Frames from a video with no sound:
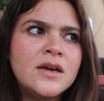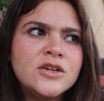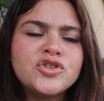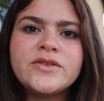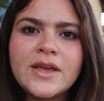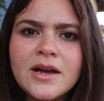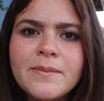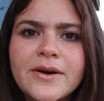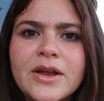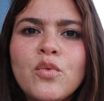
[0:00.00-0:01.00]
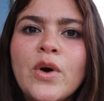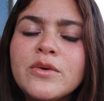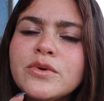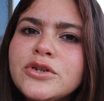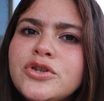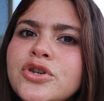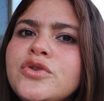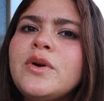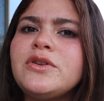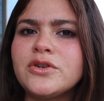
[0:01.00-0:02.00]
So think about it. Where were
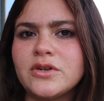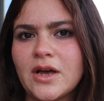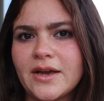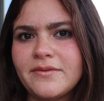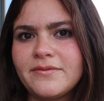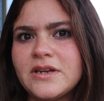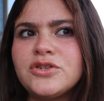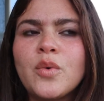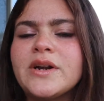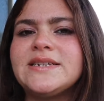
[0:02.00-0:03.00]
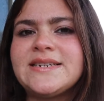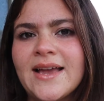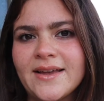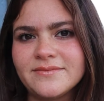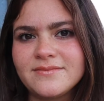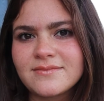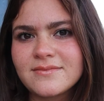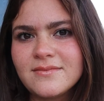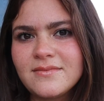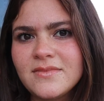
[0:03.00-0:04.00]
you in your life in 2010?
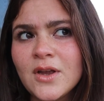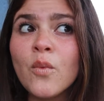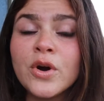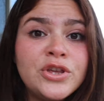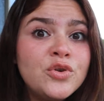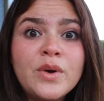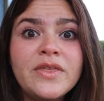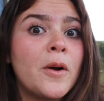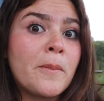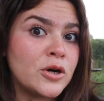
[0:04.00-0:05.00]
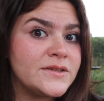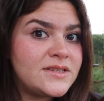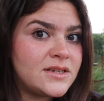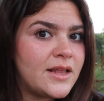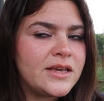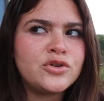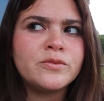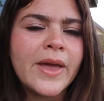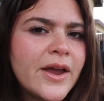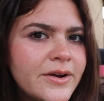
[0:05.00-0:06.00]
Were you with a person that you
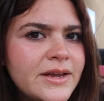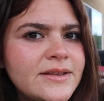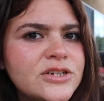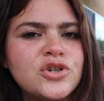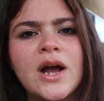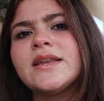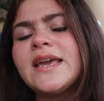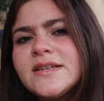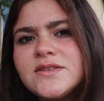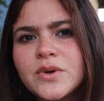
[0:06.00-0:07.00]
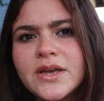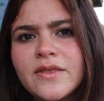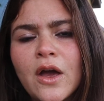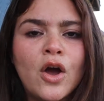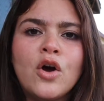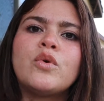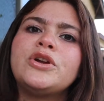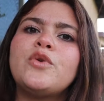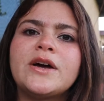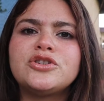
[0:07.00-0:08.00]
married, that you had kids with? Were
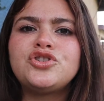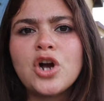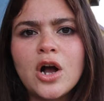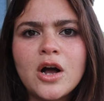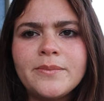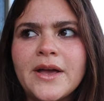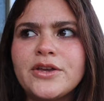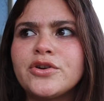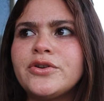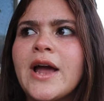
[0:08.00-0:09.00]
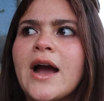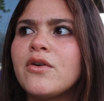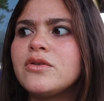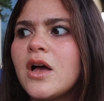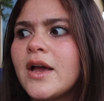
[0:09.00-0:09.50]
you at a job that you're now